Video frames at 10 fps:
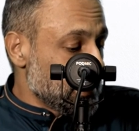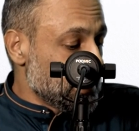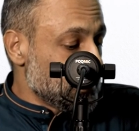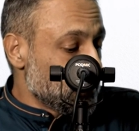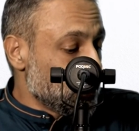
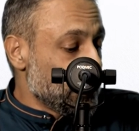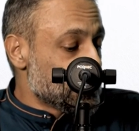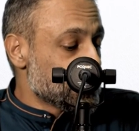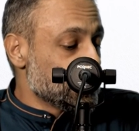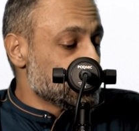O
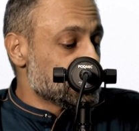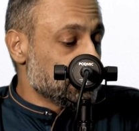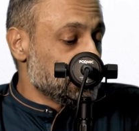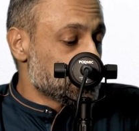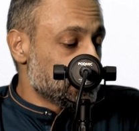my son,
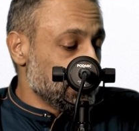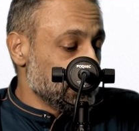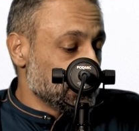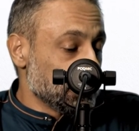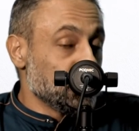establish
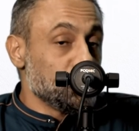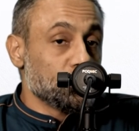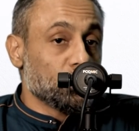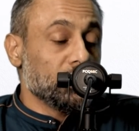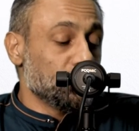prayer,
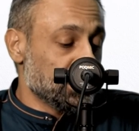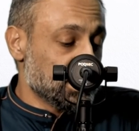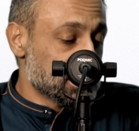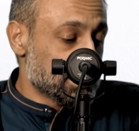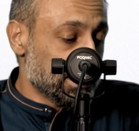enjoin
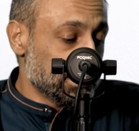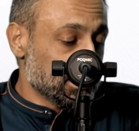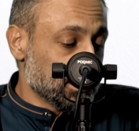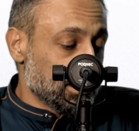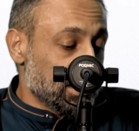what is
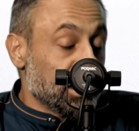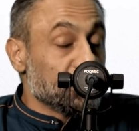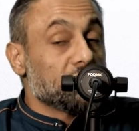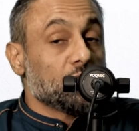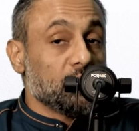right,
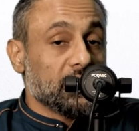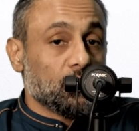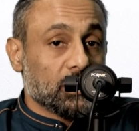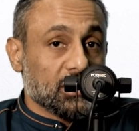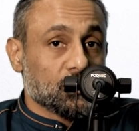and
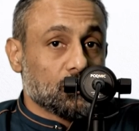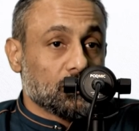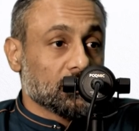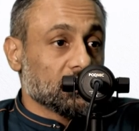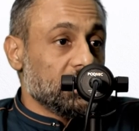forbid what
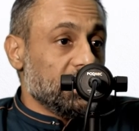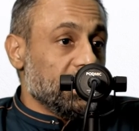is wrong.